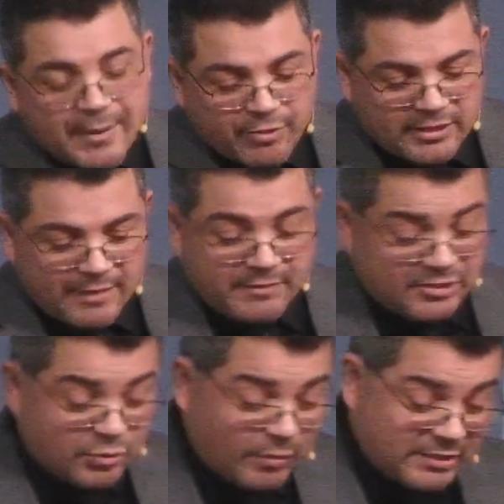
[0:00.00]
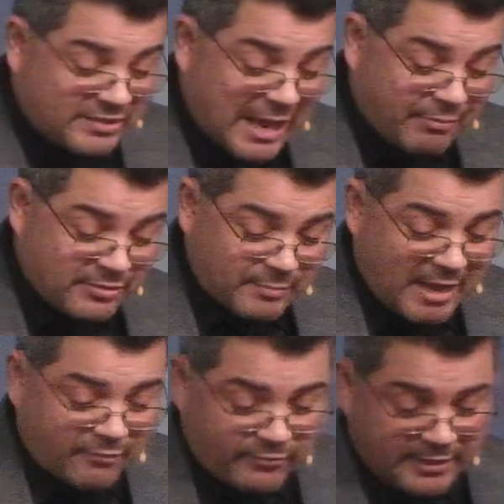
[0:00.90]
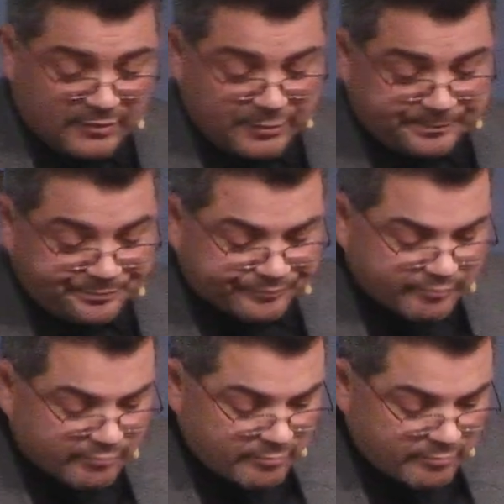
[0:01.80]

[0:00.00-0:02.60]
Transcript: Time with him. This is what the Sabbath is about, friends.